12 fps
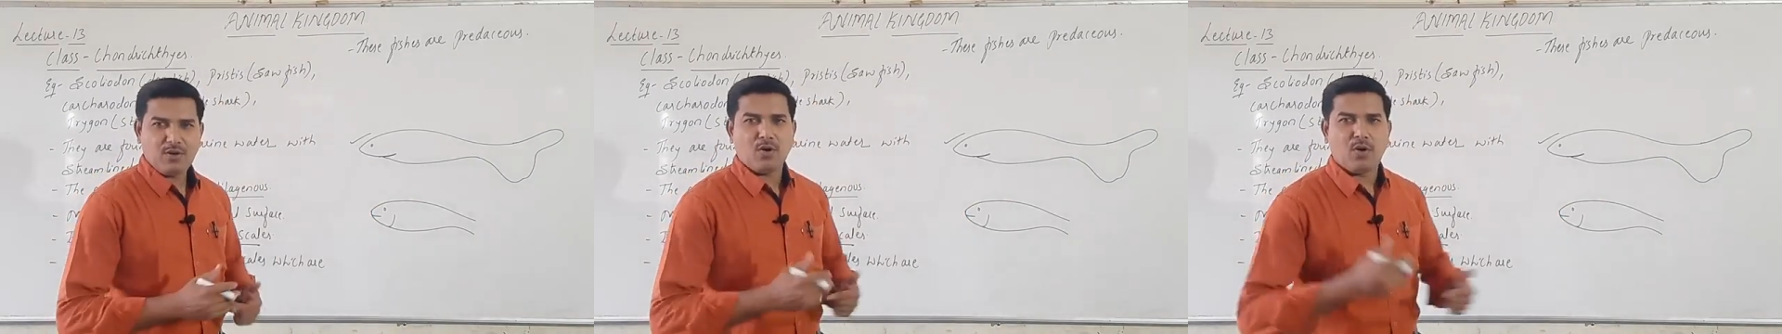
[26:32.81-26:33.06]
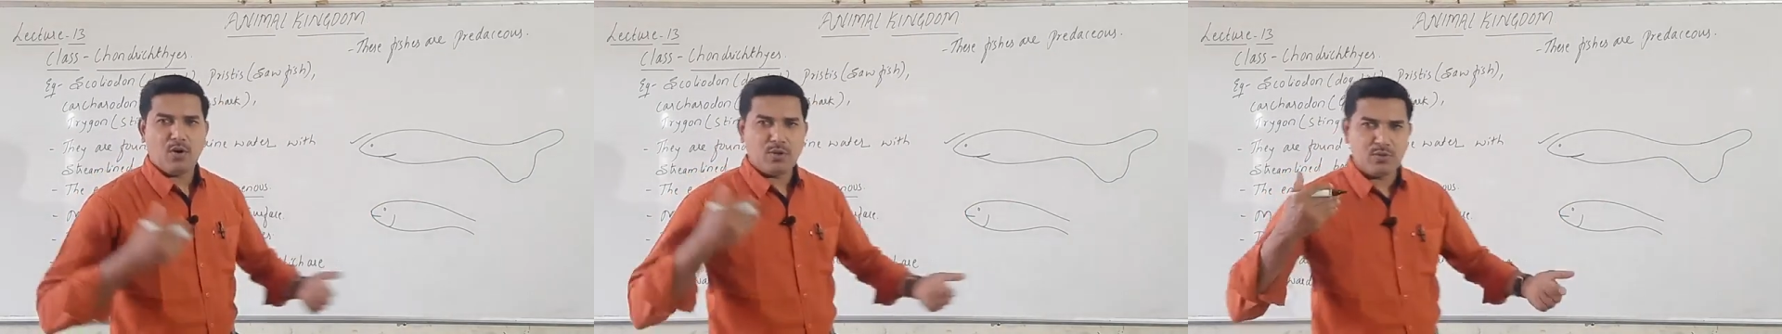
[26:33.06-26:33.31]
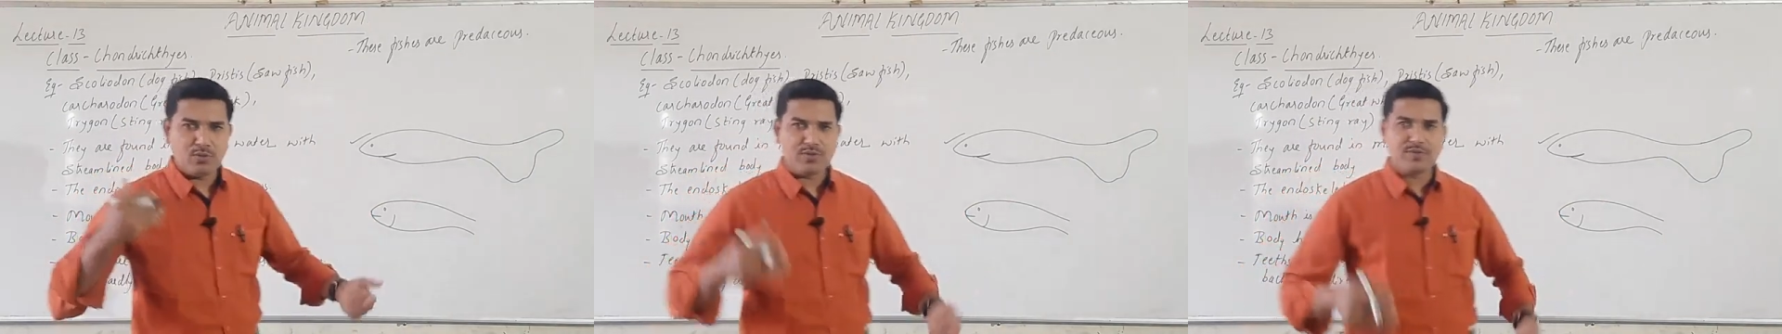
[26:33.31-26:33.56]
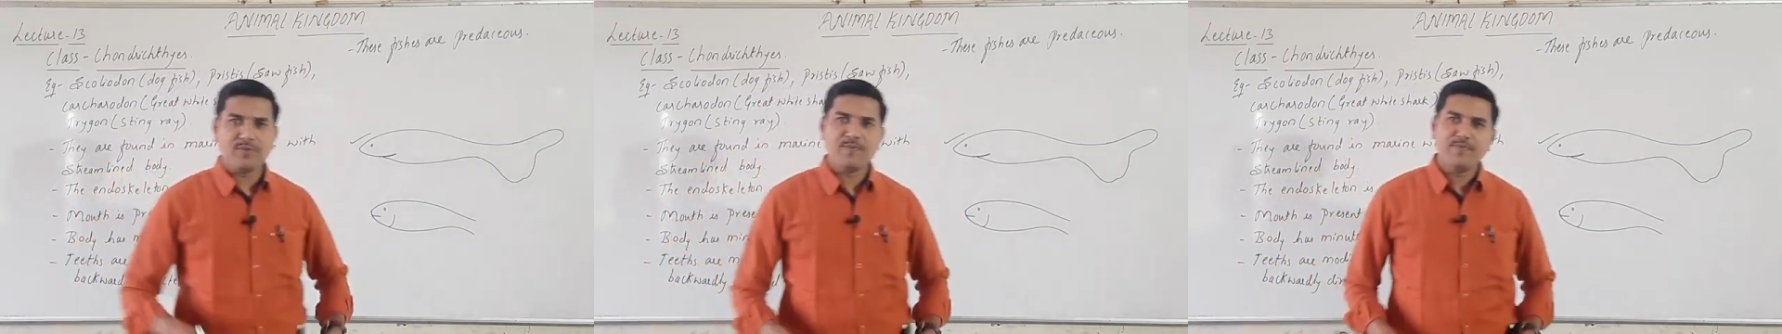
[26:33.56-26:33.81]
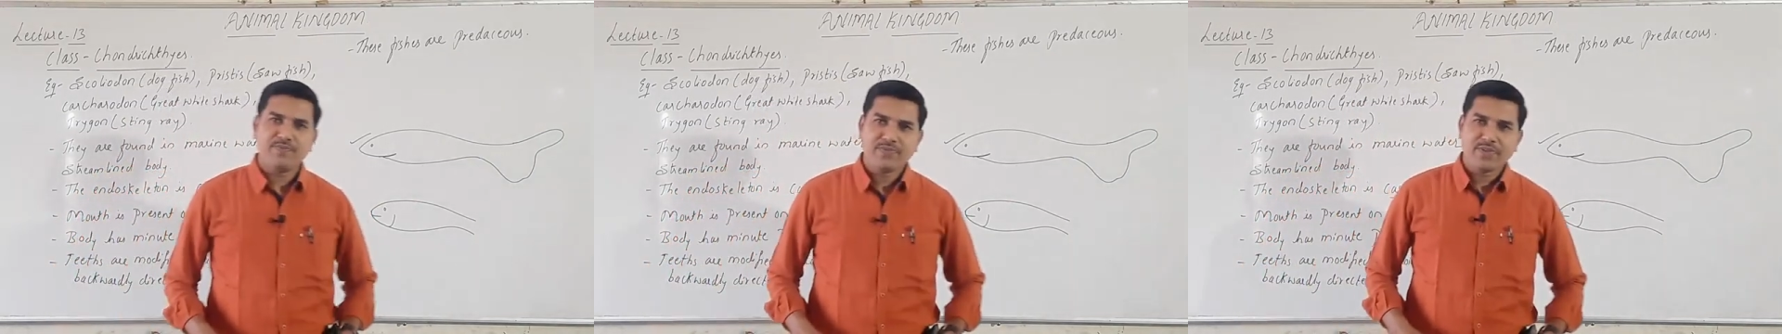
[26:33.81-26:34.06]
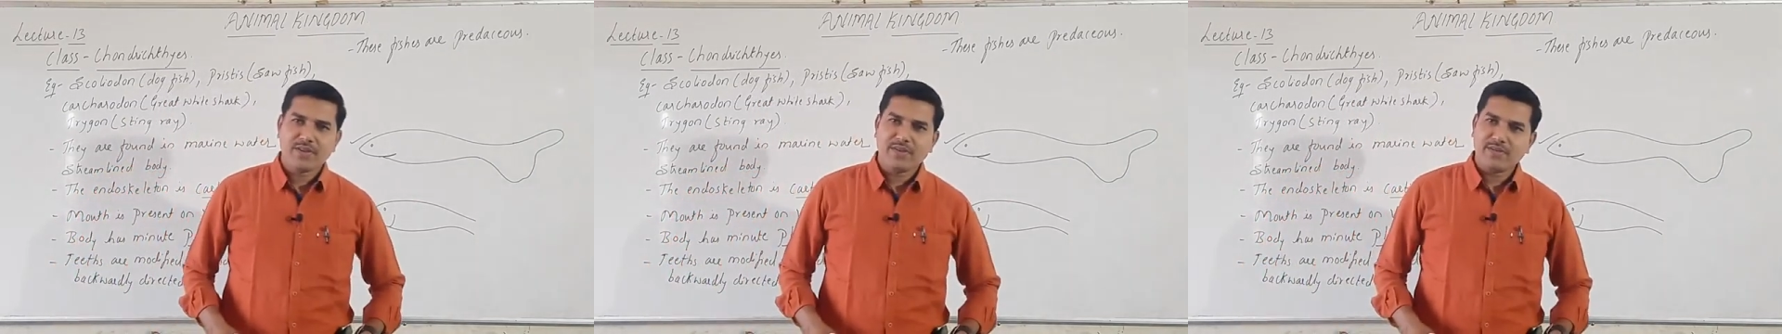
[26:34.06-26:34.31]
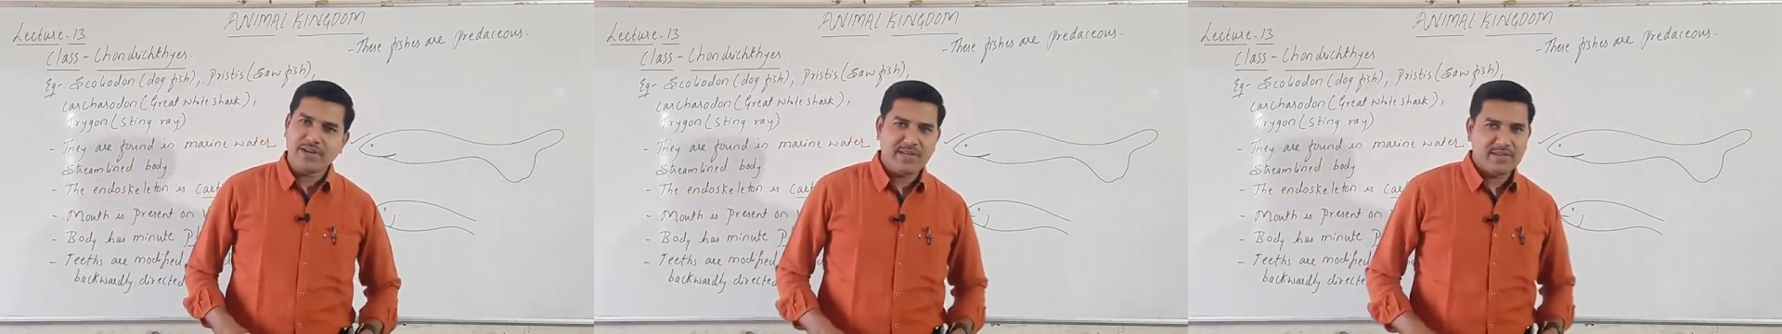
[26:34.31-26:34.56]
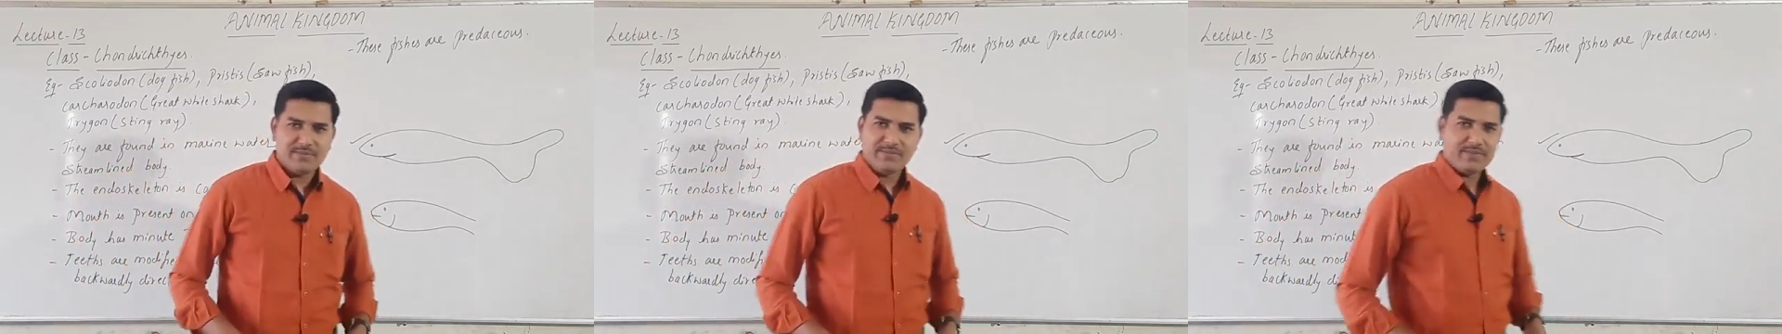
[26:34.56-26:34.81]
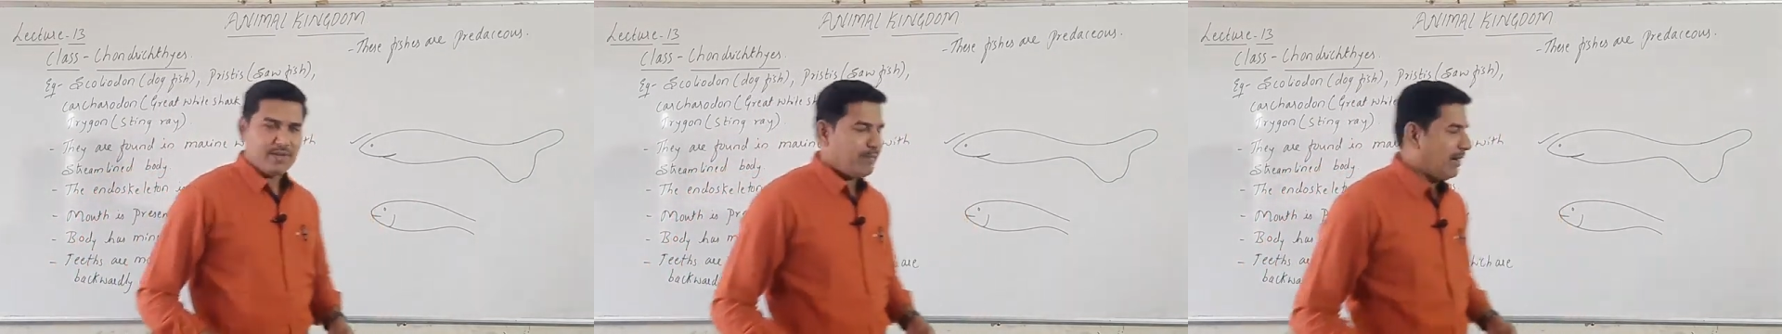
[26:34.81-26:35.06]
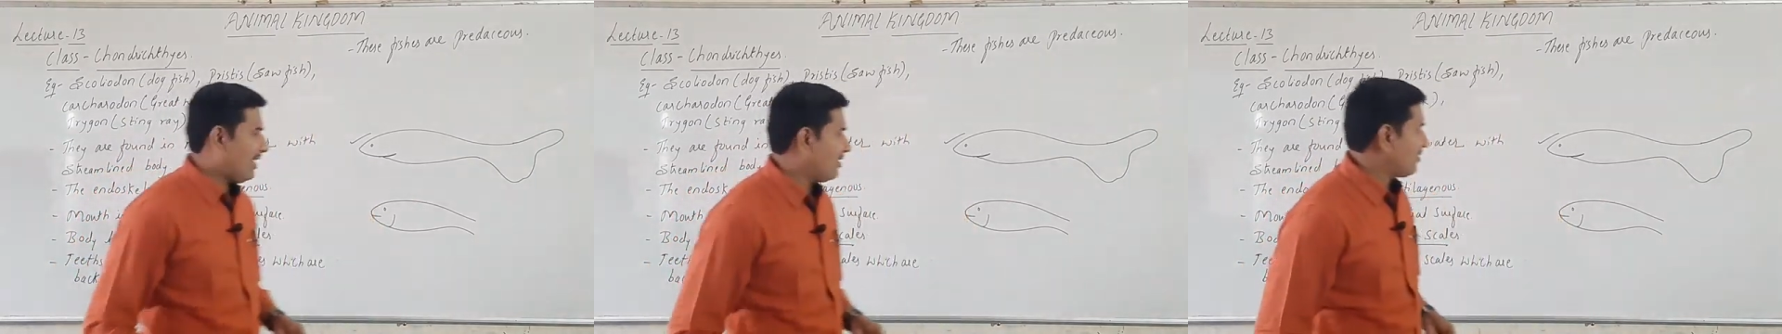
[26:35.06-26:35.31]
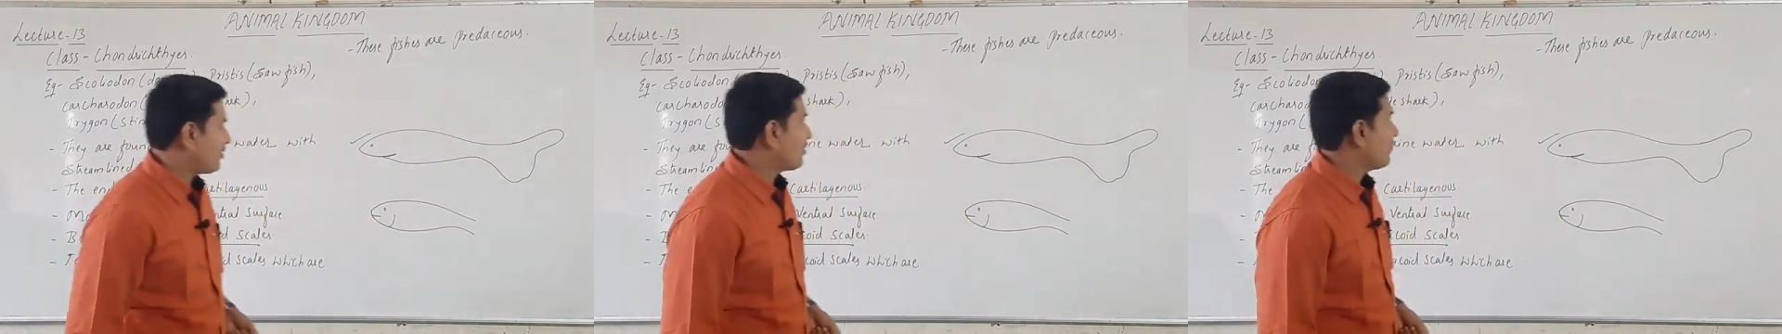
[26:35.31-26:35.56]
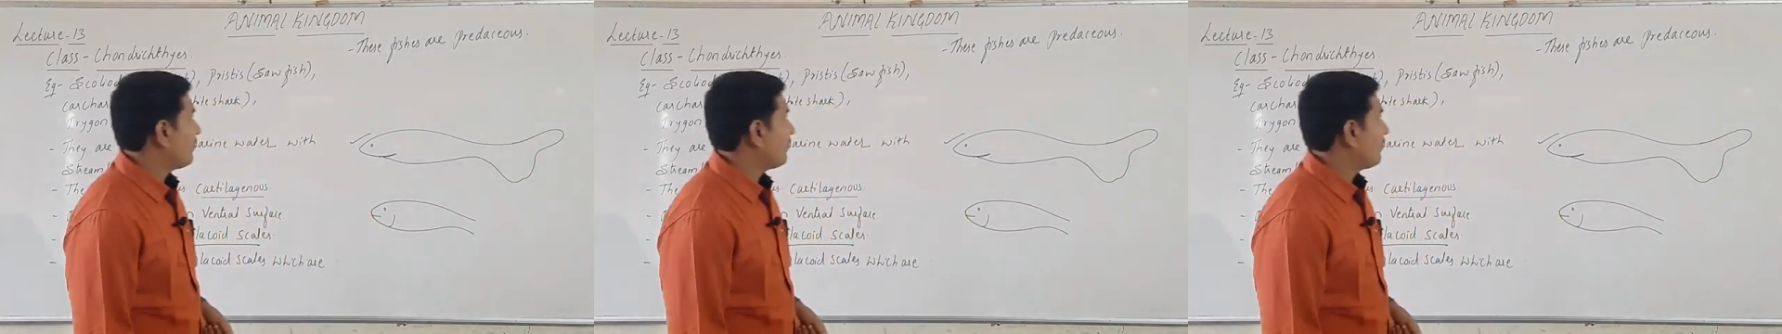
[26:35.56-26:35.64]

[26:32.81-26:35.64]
all those, right, biologist.